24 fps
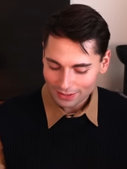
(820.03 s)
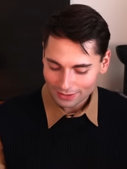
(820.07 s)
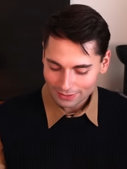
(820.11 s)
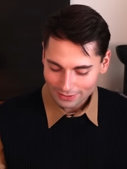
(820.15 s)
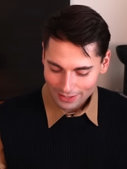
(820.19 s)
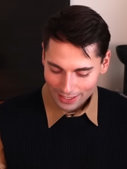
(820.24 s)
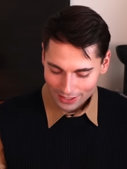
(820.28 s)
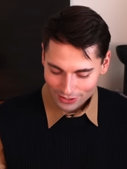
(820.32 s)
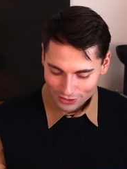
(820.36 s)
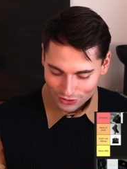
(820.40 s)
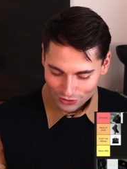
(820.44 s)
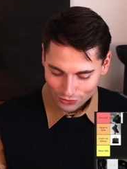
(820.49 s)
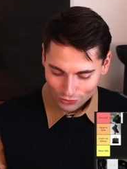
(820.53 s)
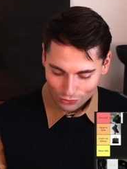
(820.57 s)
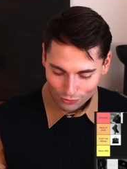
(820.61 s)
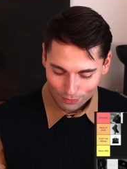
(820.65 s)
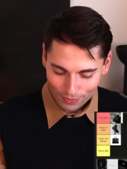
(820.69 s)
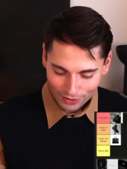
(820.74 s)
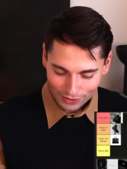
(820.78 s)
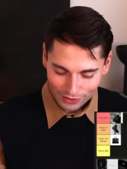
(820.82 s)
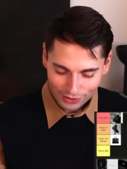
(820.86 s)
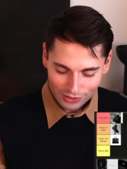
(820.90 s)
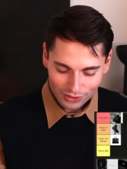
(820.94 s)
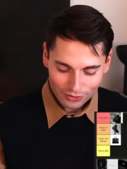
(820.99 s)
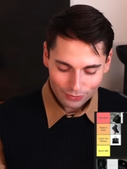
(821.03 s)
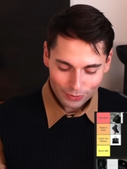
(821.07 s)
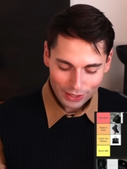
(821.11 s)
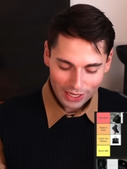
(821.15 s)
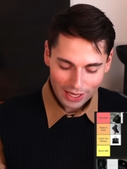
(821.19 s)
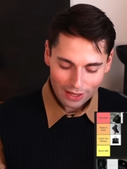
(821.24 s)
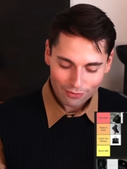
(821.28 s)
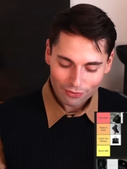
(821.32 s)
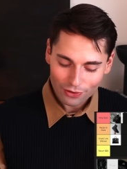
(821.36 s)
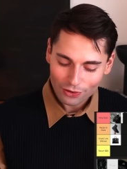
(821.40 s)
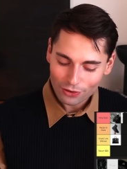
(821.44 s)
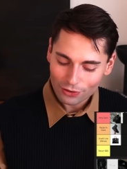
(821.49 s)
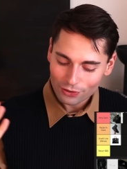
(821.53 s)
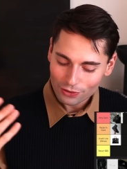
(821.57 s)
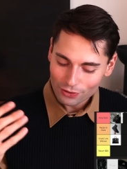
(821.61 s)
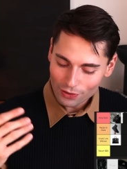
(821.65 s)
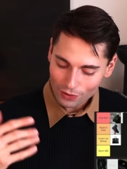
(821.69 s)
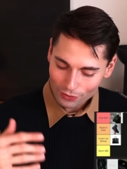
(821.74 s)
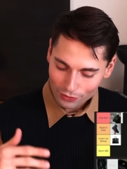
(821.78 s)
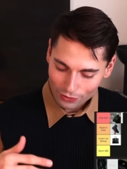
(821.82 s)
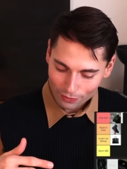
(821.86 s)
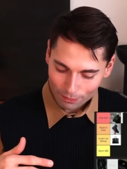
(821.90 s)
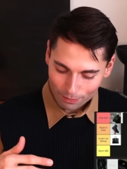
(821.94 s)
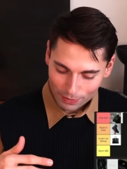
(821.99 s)
intentional, but here we have
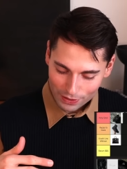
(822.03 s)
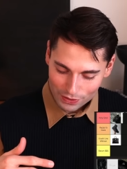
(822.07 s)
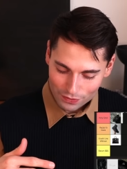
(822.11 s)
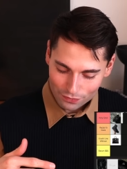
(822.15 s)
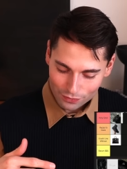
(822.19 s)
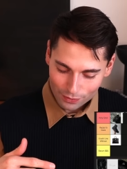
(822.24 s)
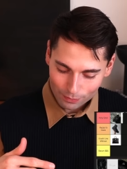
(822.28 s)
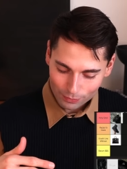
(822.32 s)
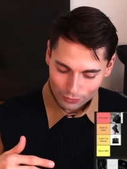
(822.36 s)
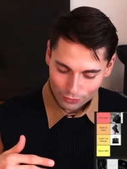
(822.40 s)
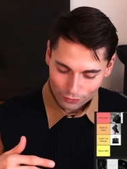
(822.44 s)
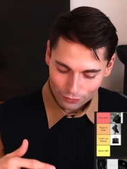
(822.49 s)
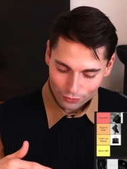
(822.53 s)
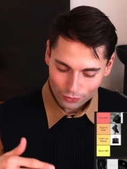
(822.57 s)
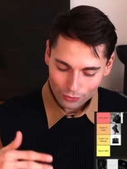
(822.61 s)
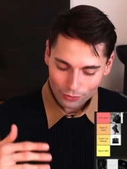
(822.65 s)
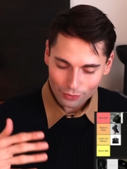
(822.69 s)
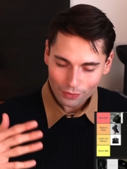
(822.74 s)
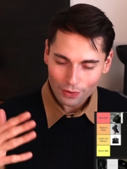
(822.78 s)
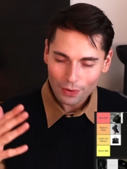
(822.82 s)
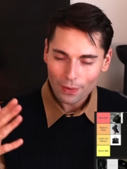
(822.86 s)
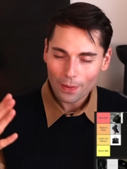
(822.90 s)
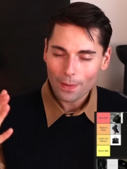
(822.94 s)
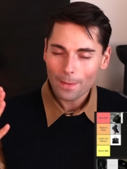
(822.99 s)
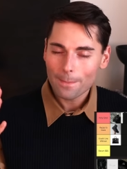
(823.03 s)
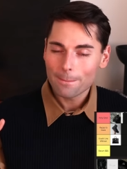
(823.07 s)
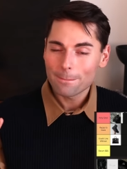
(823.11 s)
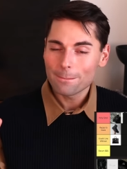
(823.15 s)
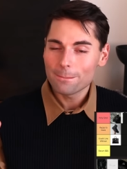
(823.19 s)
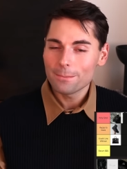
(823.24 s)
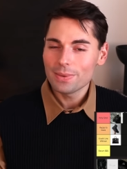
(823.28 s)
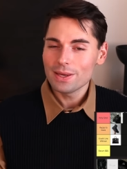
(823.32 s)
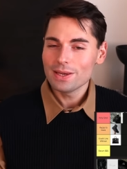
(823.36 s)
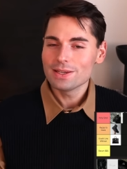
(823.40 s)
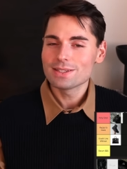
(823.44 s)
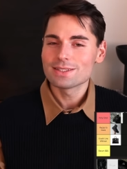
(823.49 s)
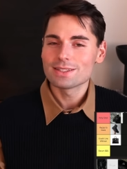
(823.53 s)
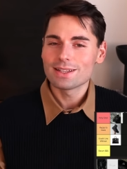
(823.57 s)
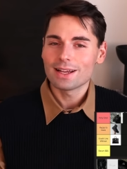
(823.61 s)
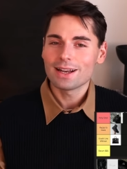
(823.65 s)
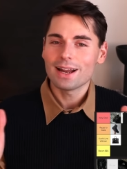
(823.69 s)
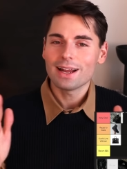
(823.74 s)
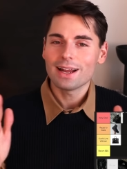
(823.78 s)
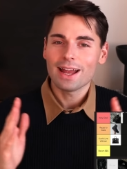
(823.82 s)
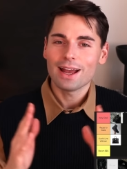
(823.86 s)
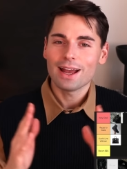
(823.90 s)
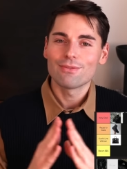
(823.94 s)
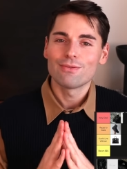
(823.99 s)
another piece from the row, a piece that
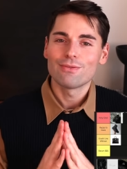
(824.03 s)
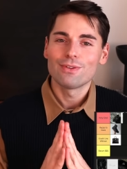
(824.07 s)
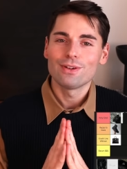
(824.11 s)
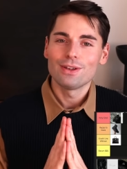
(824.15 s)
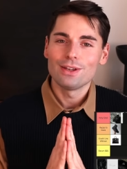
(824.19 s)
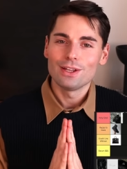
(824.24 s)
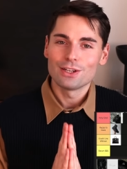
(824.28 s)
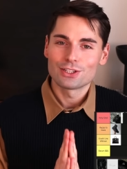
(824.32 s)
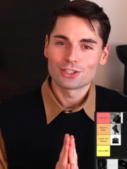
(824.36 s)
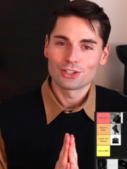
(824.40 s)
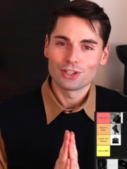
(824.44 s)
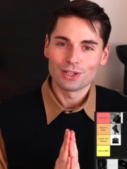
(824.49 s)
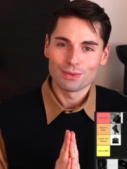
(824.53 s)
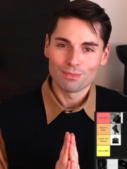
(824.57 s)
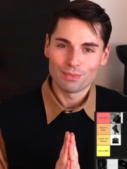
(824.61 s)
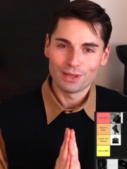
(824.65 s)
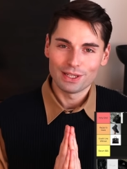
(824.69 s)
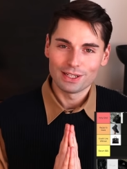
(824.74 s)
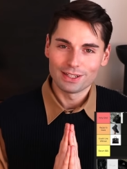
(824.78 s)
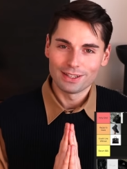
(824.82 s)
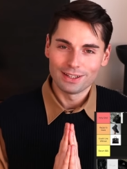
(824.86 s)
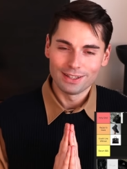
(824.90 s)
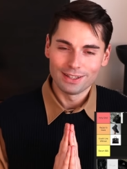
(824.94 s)
I have literally been